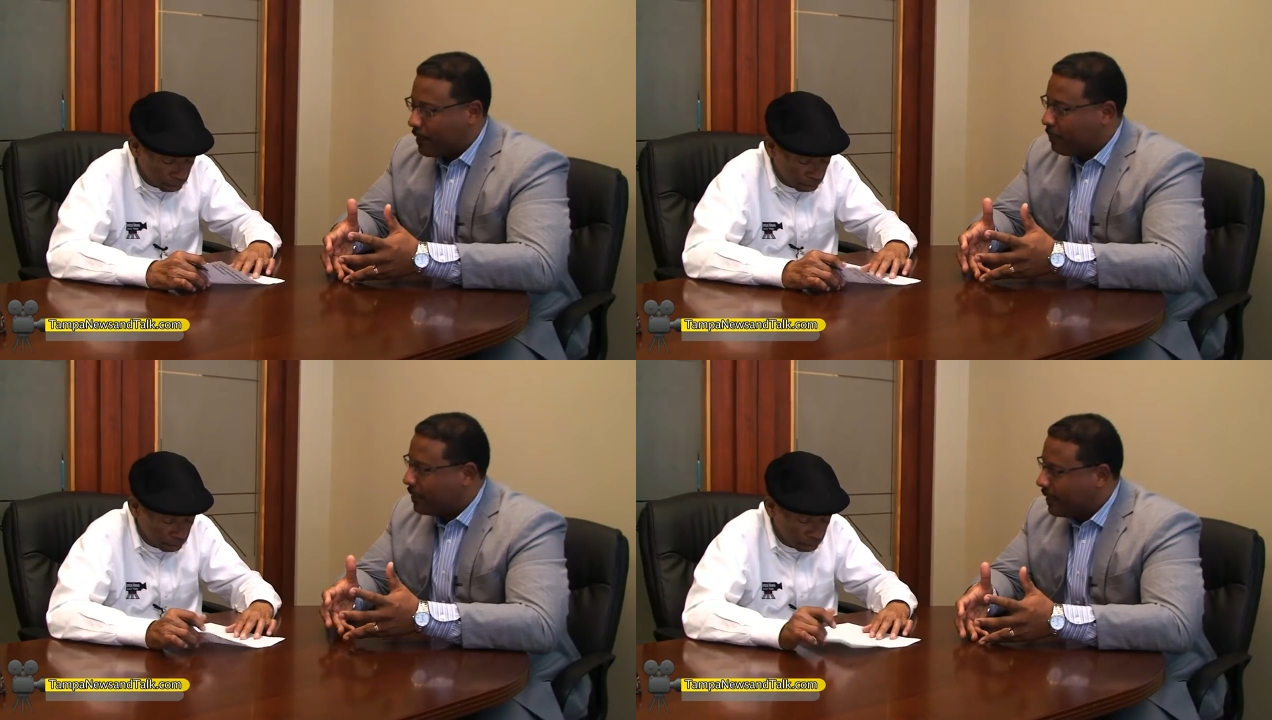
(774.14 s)
Speaker 1: they
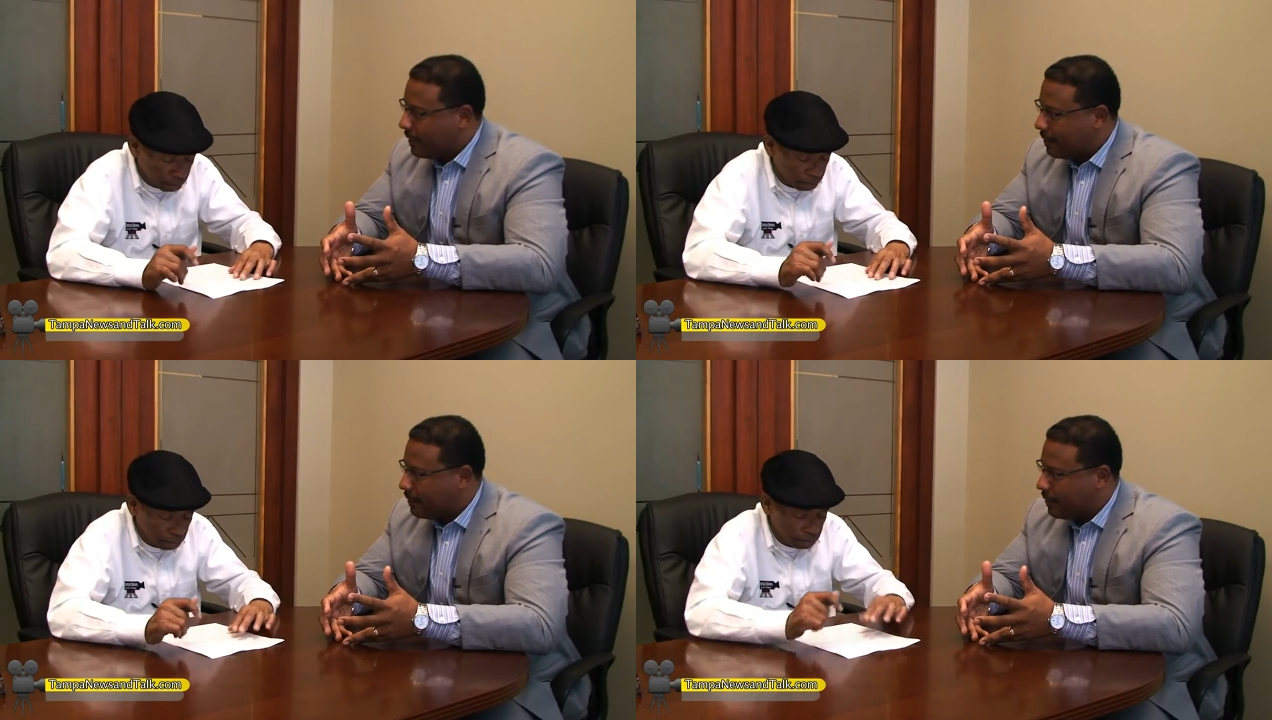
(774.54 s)
begin.
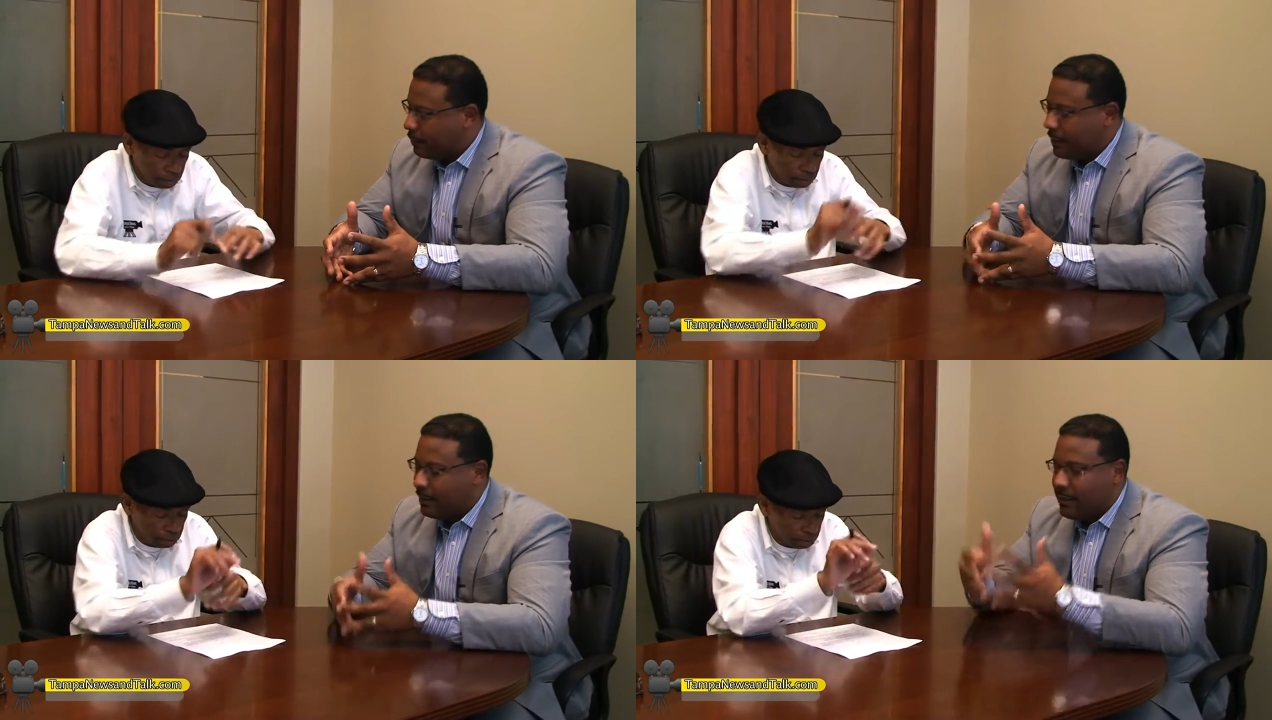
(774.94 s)
You know,
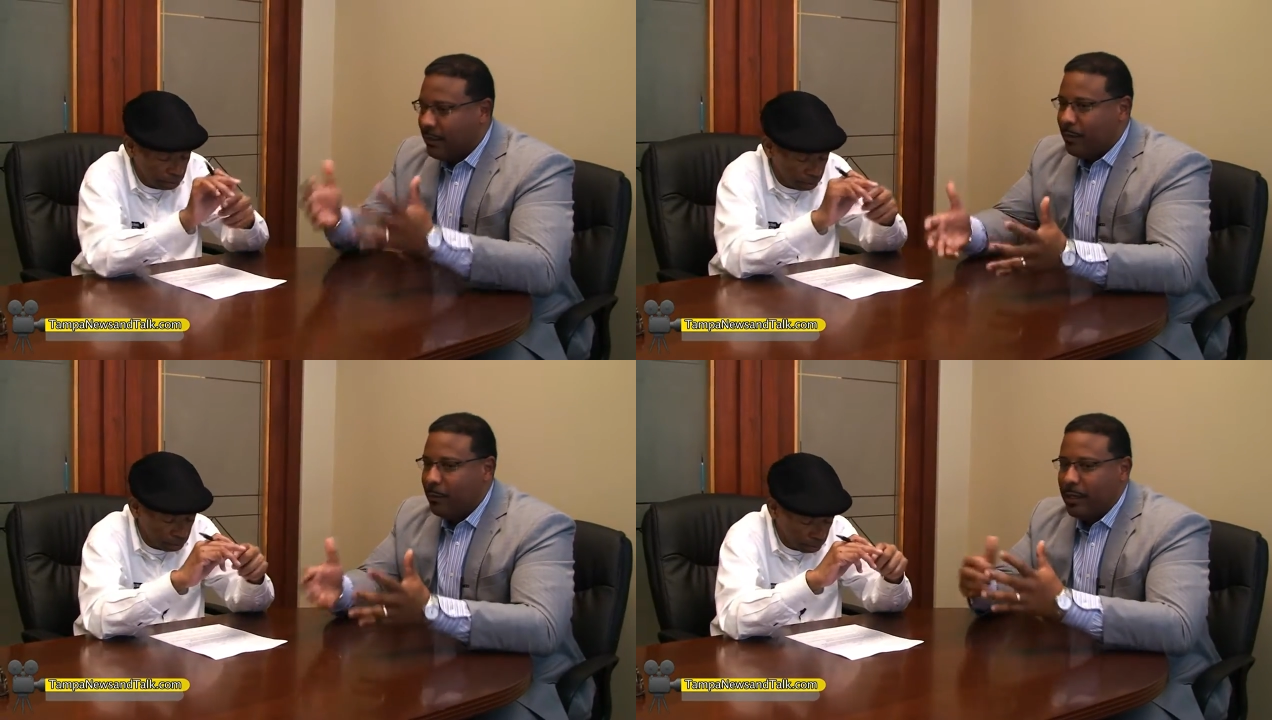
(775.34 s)
we
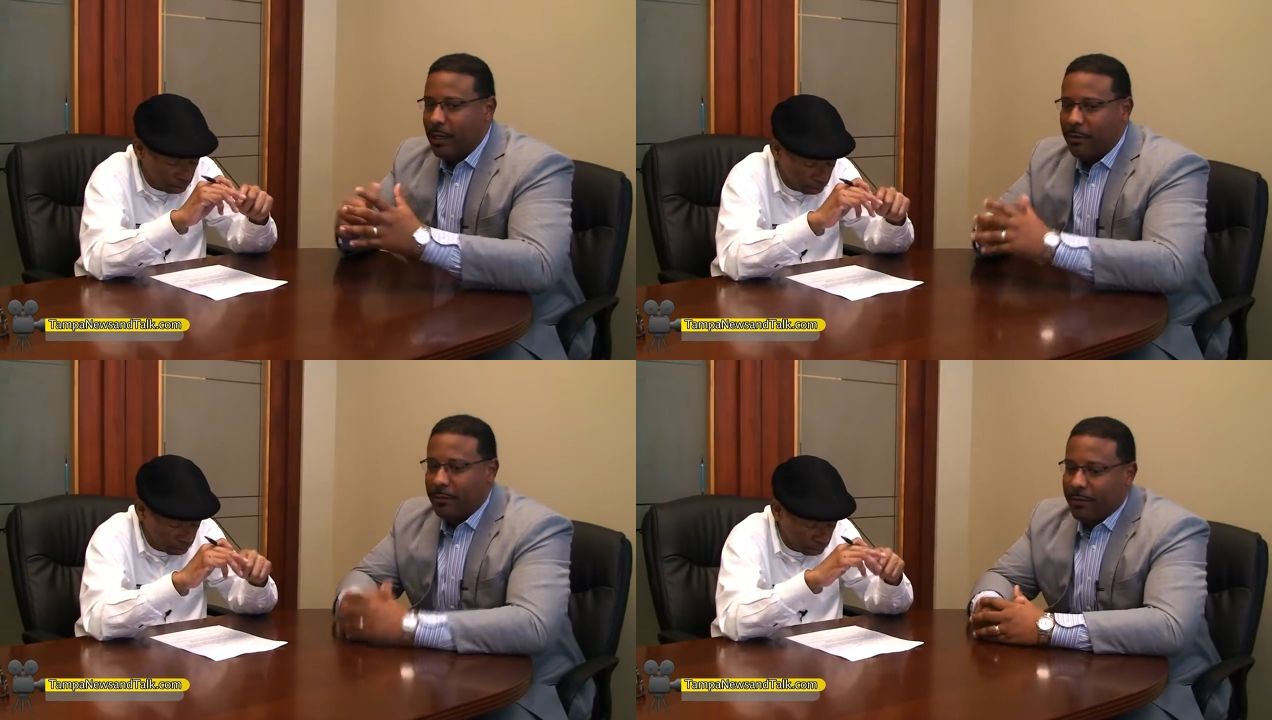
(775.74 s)
we
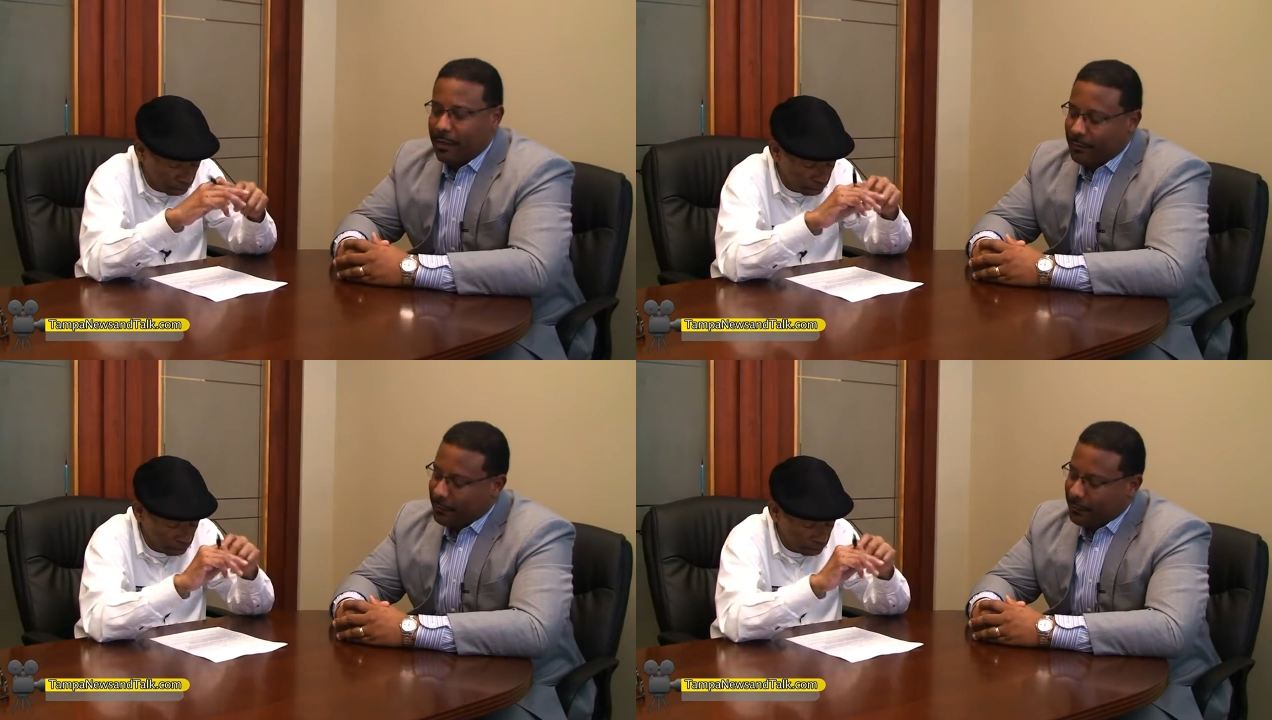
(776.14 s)
go in, in